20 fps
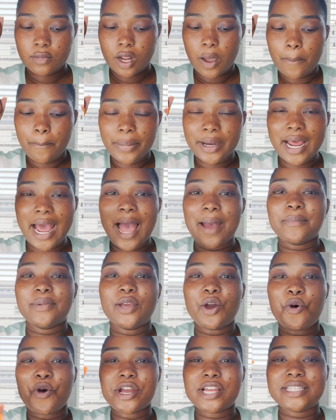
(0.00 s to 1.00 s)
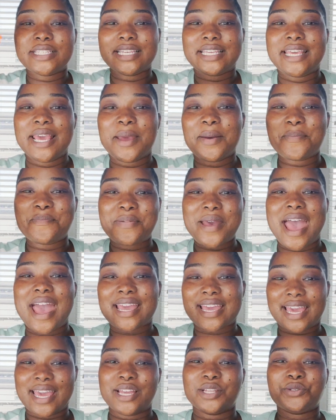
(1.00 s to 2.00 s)
but I'm going to get
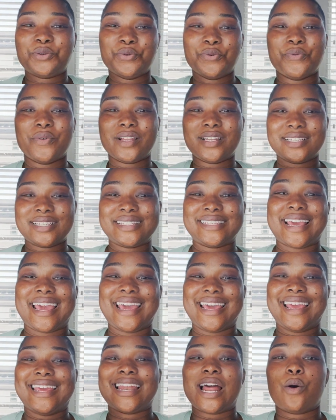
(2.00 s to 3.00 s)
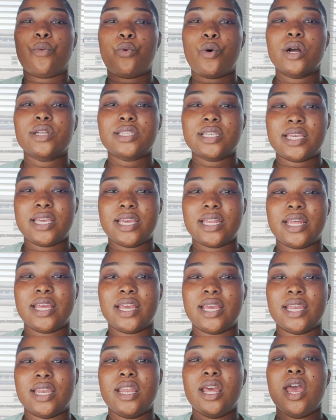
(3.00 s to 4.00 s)
back into real estate and I want to get
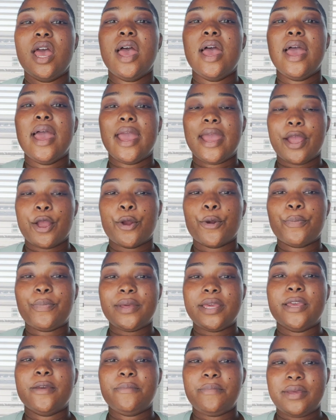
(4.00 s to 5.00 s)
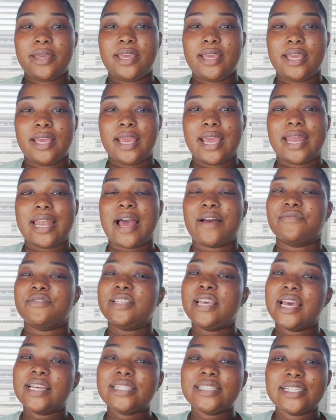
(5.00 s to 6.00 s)
in Airbnb and I've
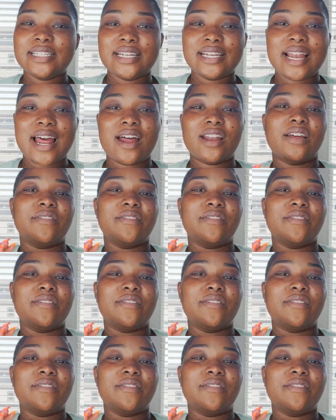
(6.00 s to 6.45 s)
tested it out.